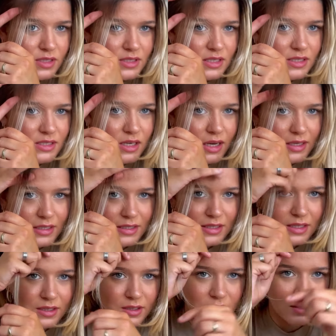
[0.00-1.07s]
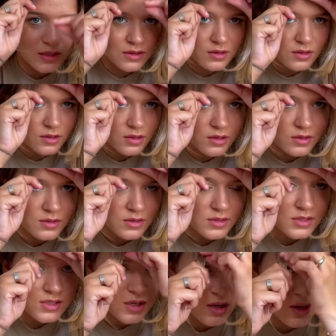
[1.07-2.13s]
is slightly thicker than the
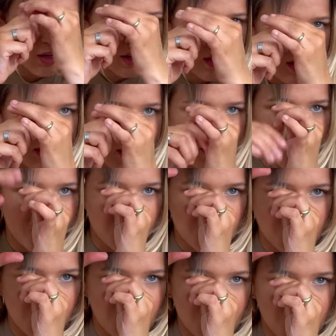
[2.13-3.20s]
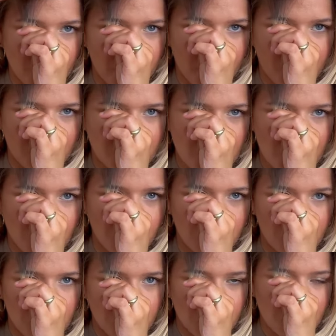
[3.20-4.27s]
start, and that's just because I'm pivoting.
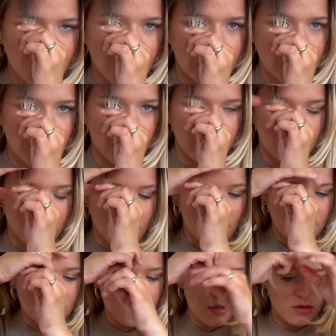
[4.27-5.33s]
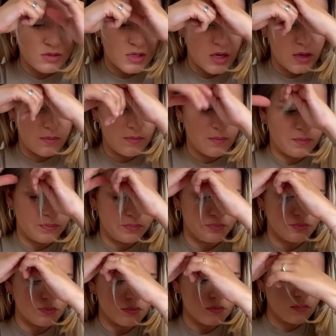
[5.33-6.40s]
So that's going to be the case the whole time.
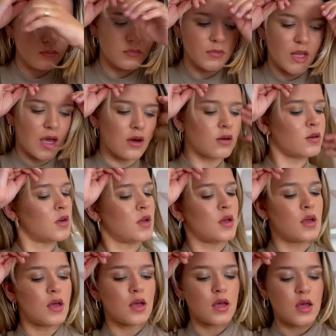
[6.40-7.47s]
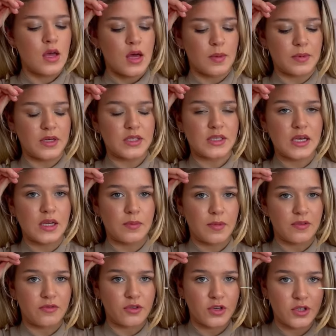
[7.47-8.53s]
Now I'm going to take my
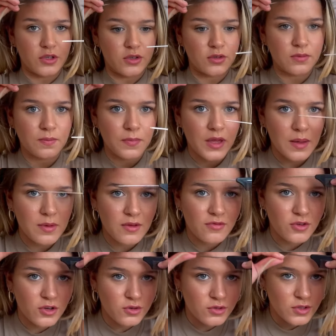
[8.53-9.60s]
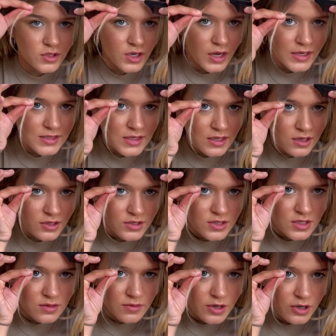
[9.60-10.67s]
foil, get my foil nice and close to
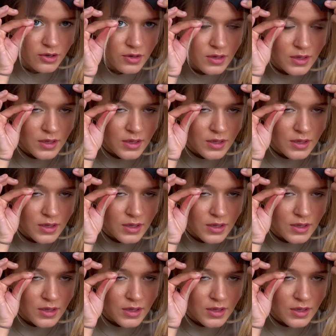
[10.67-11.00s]
the root,